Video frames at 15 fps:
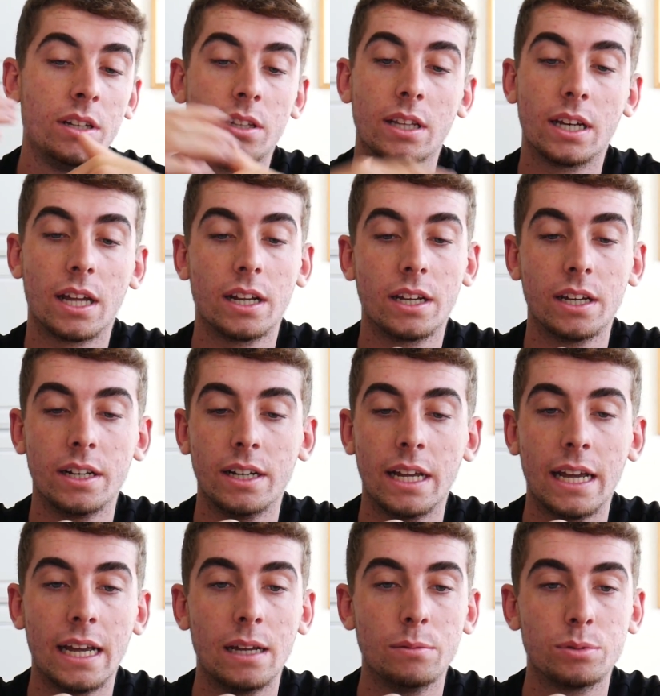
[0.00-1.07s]
They got a good
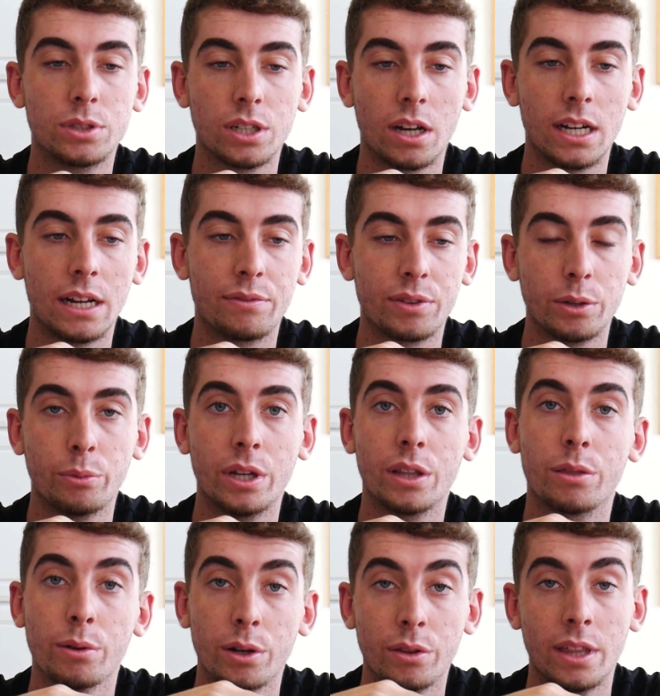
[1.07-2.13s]
name. So I definitely went
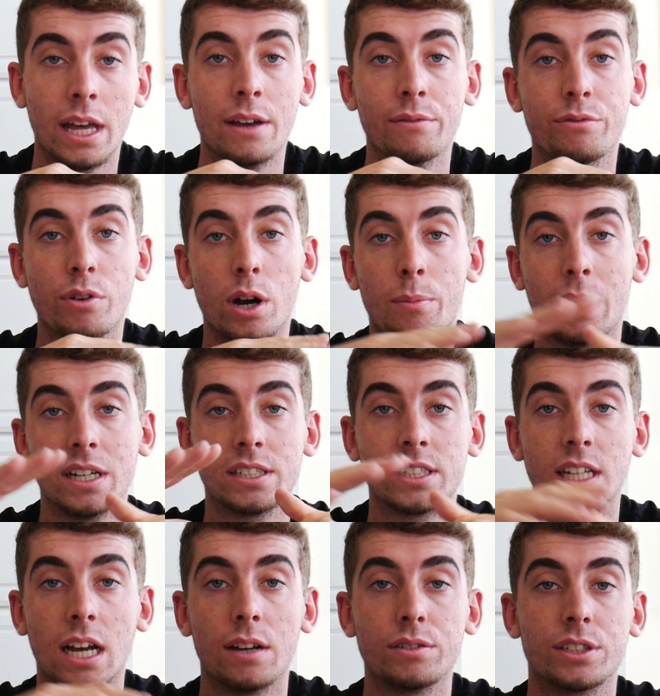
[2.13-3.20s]
through them for all my
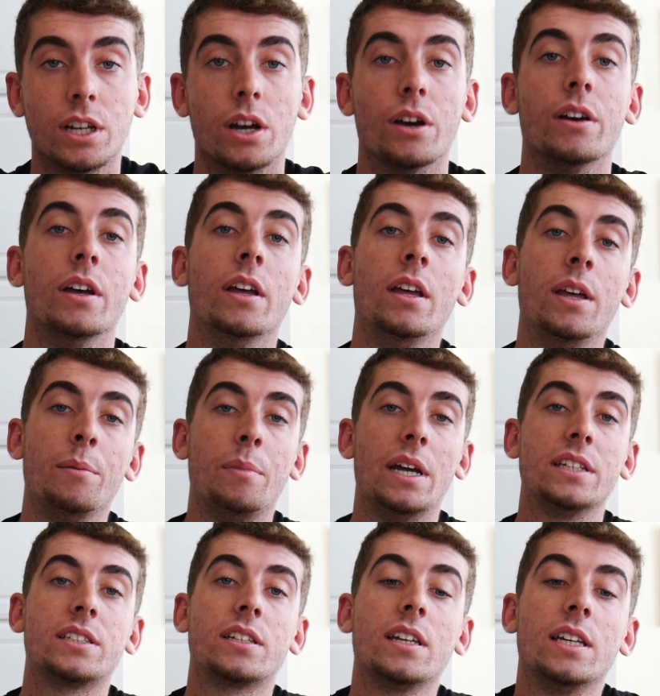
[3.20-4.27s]
stuff. So
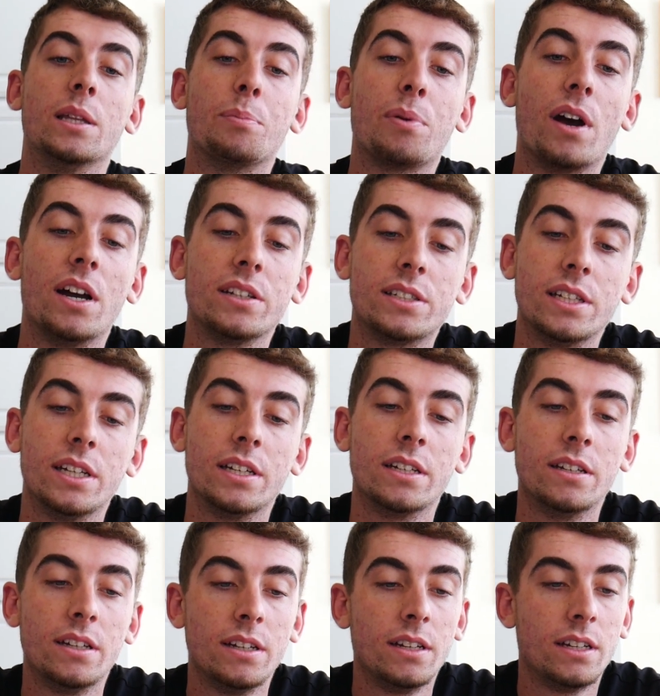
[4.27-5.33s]
basically the
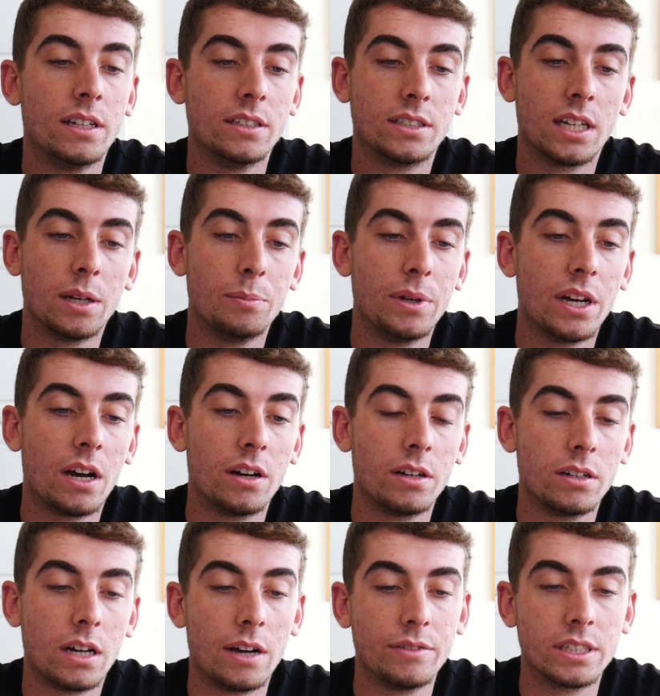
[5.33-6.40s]
pricing is going to be
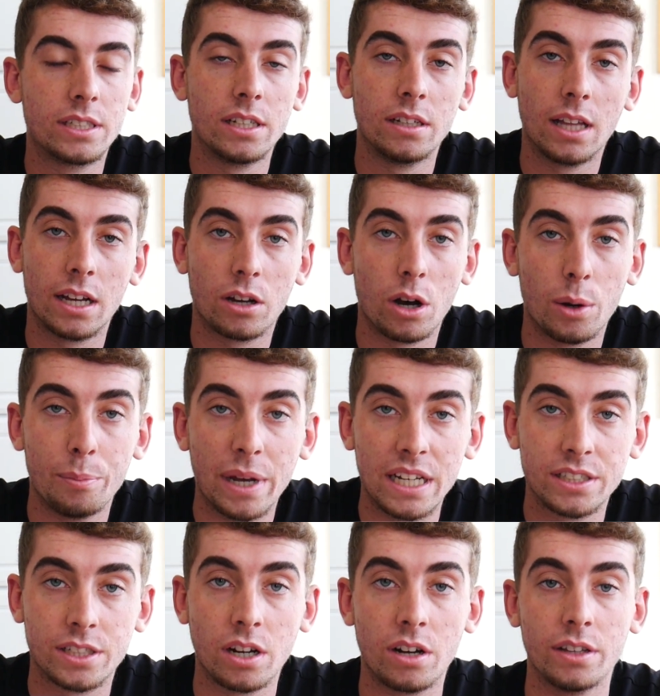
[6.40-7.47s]
obviously all
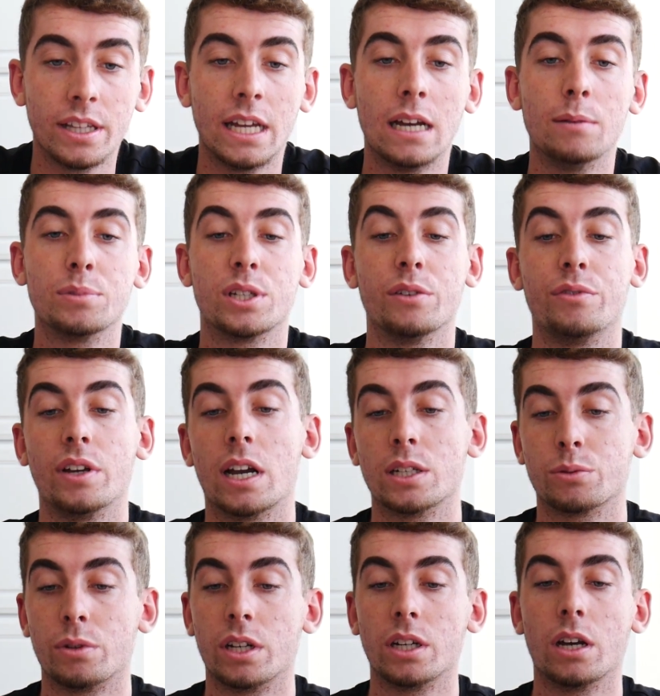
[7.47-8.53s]
based on them. So if you
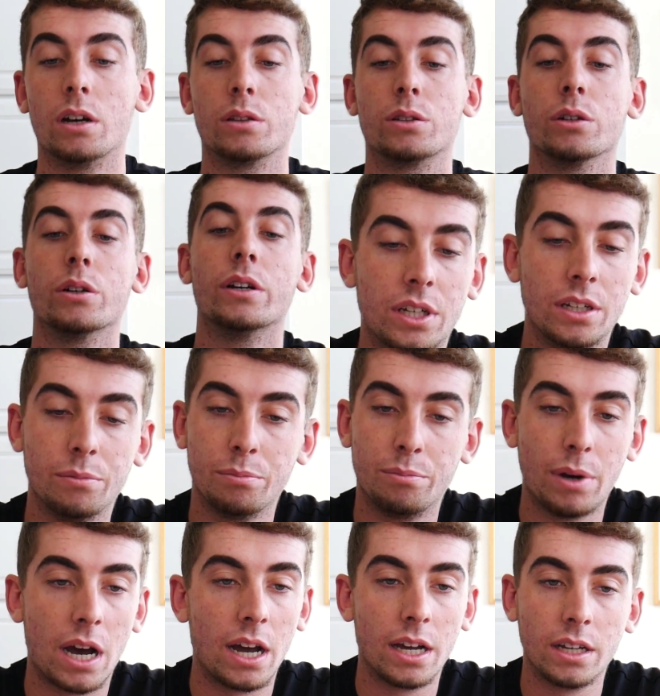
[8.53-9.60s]
guys want to go through it, you can
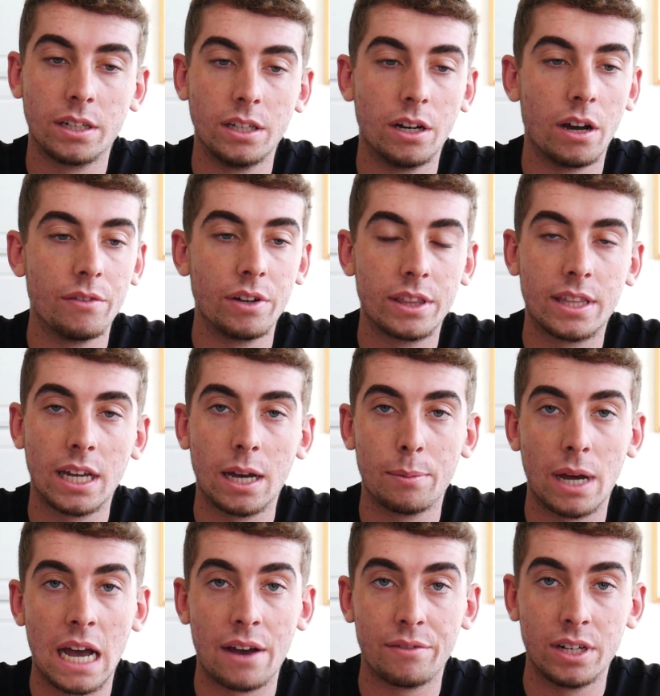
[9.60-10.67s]
buy, everything. I'm
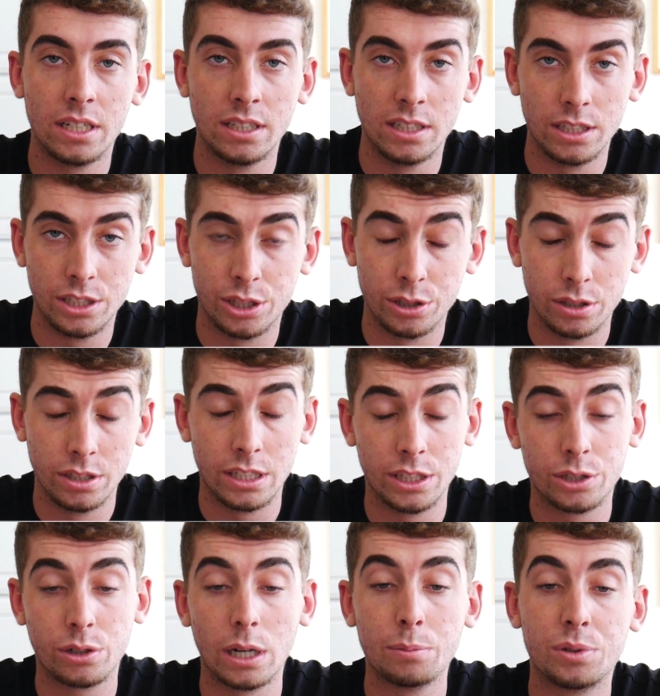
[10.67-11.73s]
going to have it in the
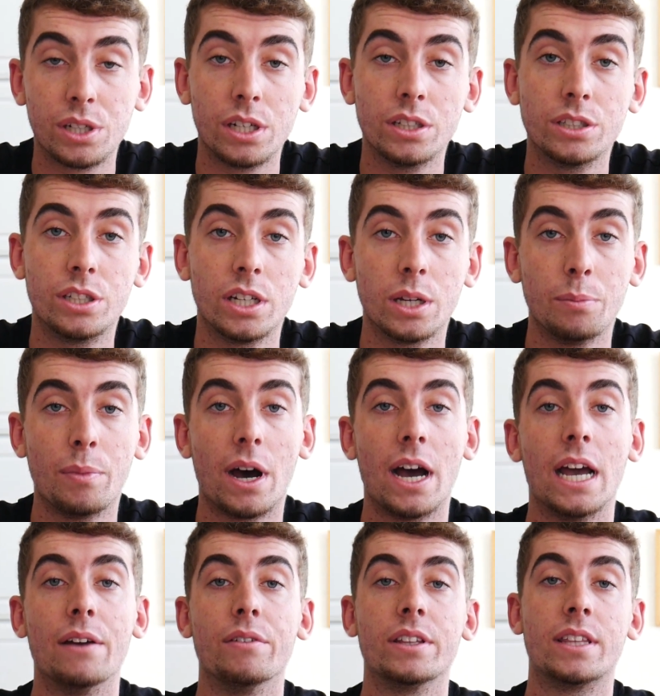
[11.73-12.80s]
description. So you could
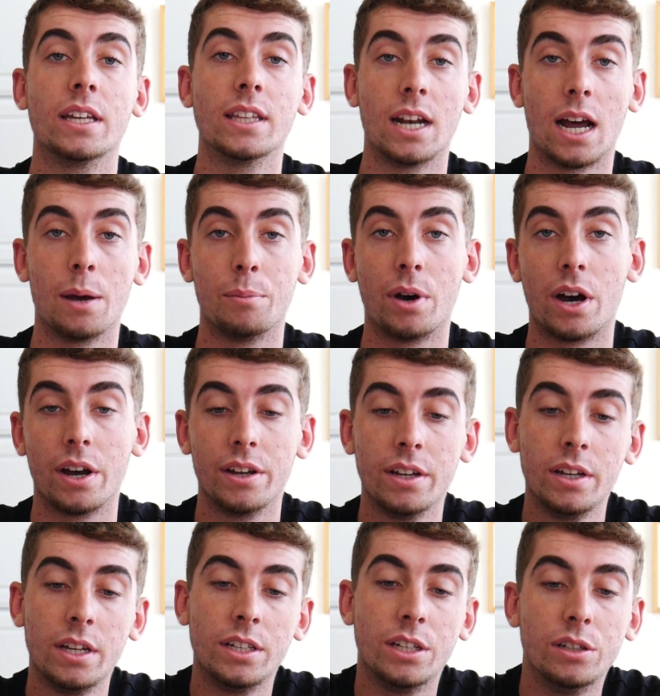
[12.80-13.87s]
buy everything that I bought,
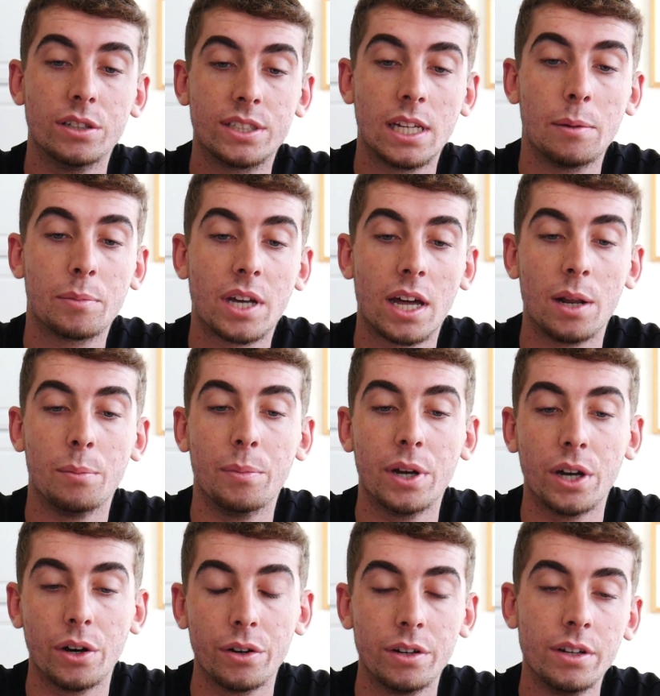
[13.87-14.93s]
do the same kind of
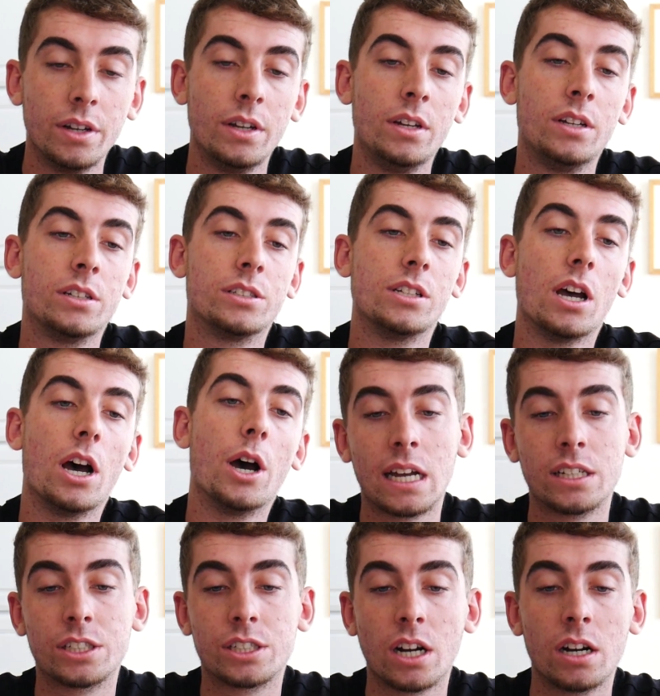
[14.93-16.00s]
build. So
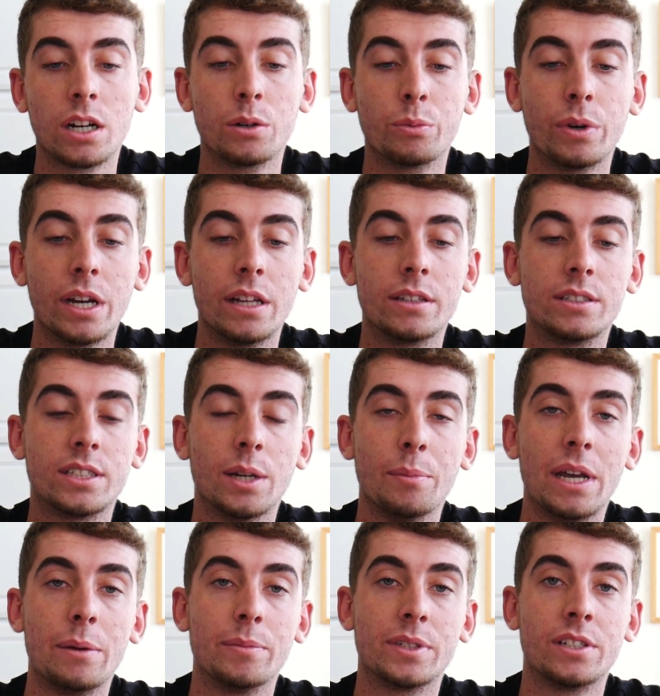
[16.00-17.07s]
I started with some
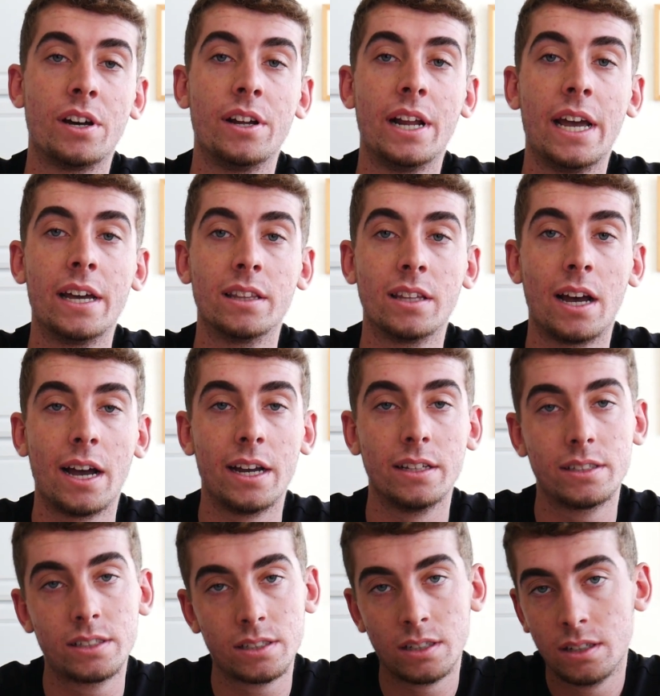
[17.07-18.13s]
Amazon
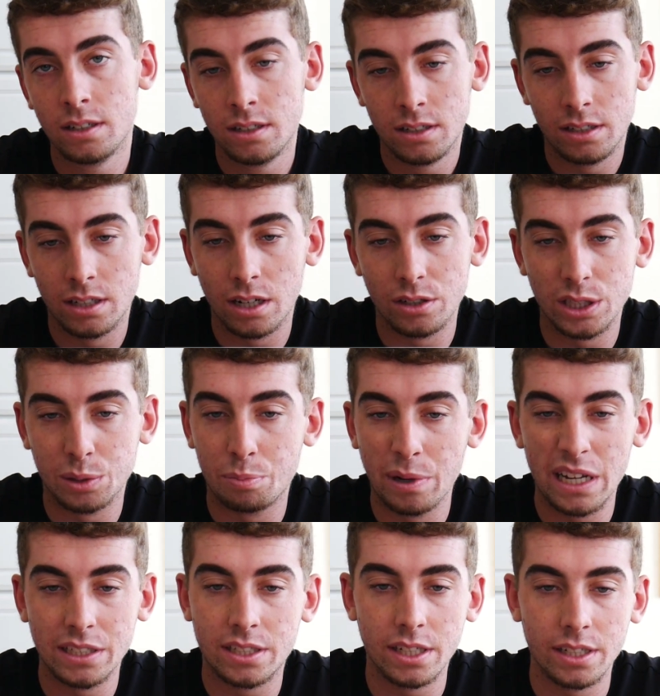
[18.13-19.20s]
headlights, just
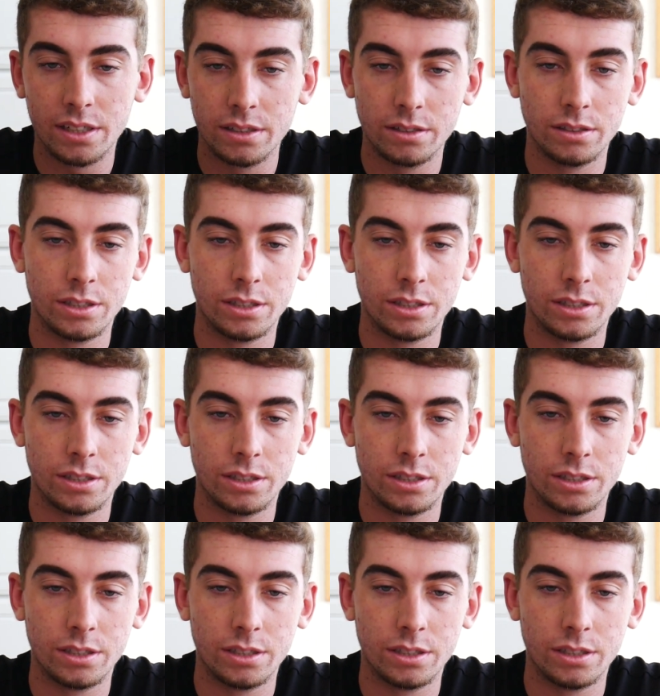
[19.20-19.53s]
basic,